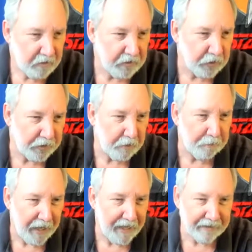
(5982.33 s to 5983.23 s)
So it
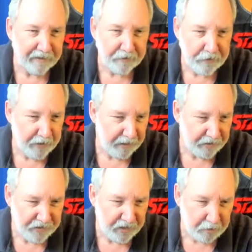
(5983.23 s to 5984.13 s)
compiled everything,
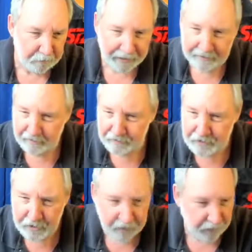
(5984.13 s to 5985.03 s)
it C compiled
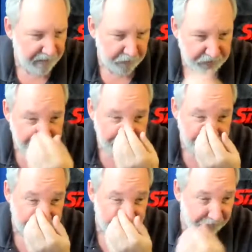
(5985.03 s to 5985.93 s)
everything where that was
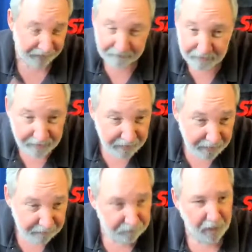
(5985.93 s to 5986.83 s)
necessary.
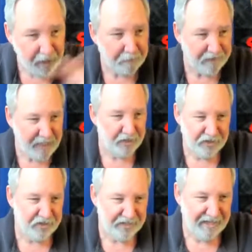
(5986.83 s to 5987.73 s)
Uh, but then as
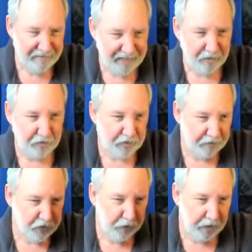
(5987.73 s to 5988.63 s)
soon as got, that goes off
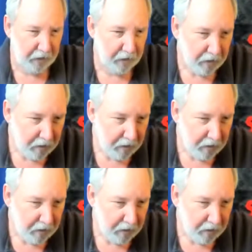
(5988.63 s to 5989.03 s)
screen,